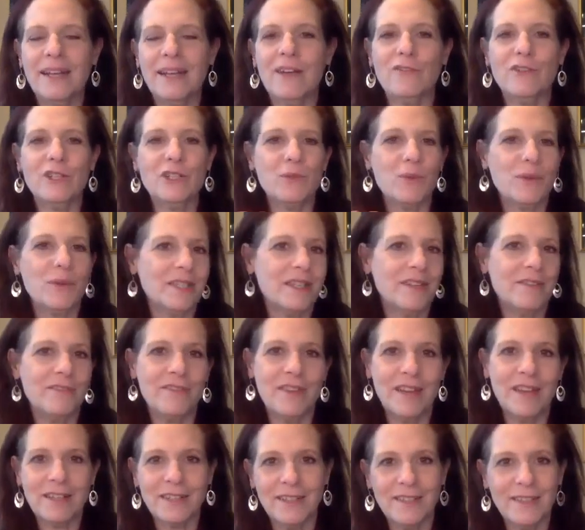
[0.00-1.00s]
average wasn't
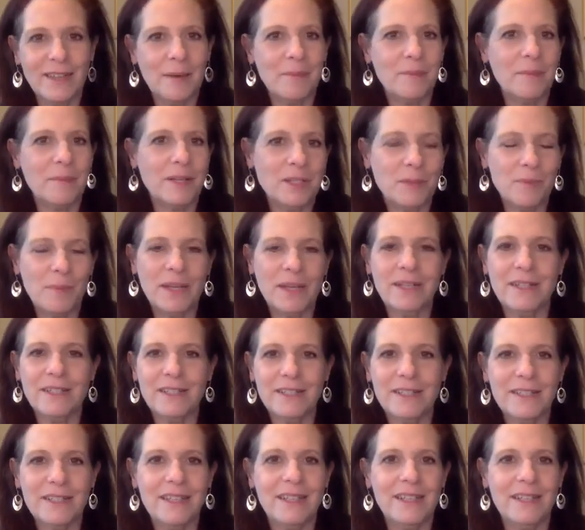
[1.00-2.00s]
affected that much by each
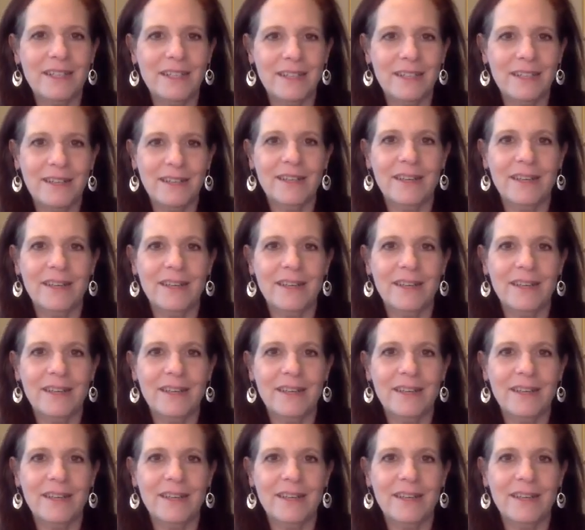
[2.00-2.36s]
scene.